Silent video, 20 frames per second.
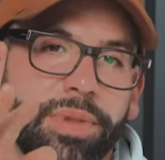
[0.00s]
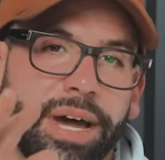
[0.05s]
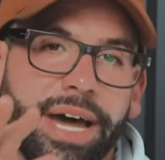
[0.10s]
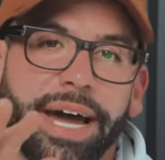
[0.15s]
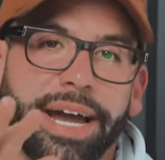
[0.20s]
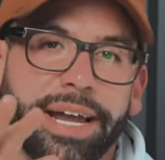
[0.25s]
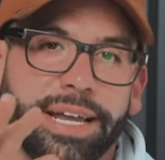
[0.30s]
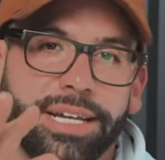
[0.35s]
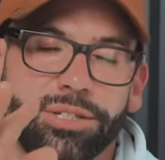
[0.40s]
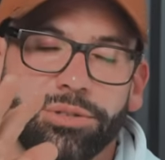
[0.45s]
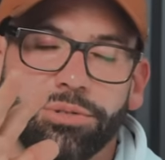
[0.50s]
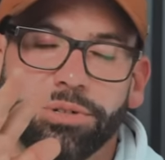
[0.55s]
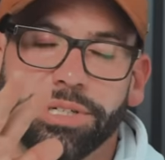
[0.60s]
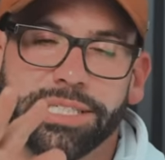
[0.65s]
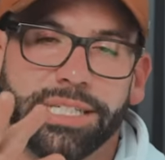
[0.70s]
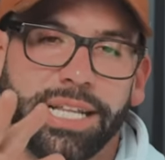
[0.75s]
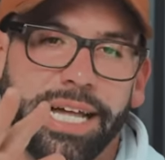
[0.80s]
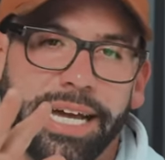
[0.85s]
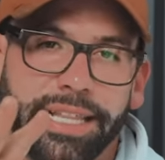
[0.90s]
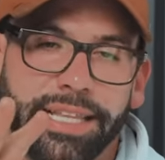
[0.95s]
back into a
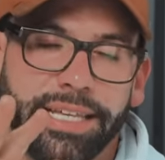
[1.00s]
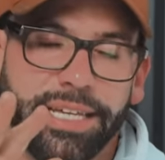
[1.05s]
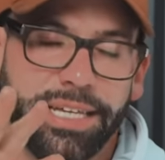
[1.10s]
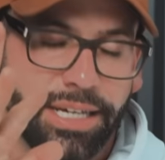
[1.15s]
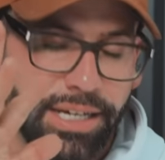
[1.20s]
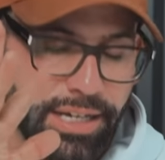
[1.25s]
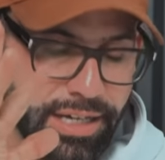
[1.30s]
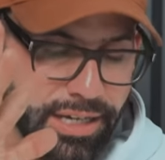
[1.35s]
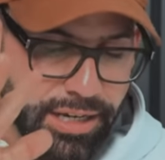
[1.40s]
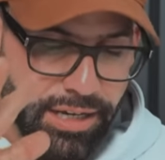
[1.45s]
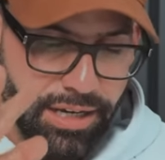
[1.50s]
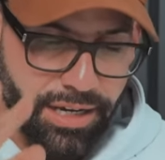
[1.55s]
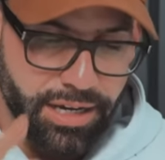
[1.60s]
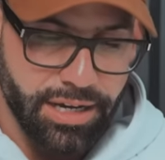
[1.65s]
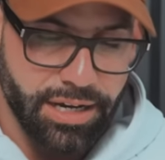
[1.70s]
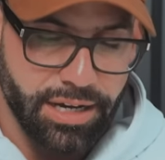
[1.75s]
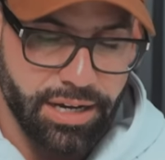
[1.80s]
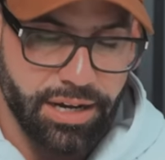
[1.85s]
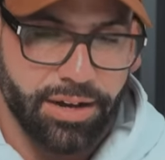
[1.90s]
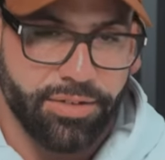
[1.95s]
slightly
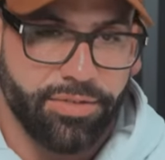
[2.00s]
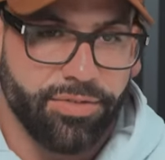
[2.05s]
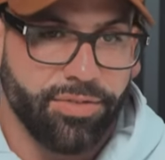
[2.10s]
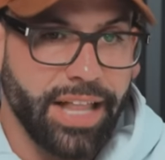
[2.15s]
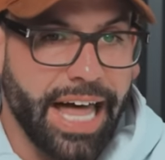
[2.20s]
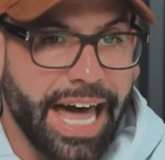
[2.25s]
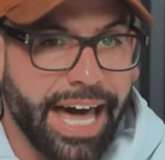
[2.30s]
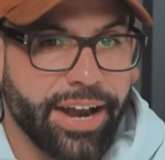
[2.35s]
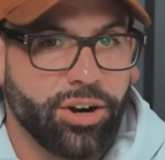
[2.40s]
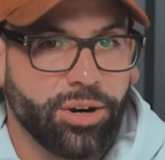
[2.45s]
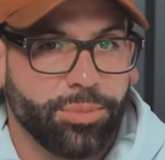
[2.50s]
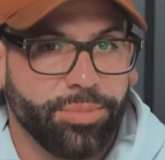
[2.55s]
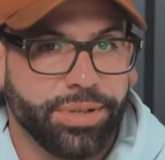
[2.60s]
flatter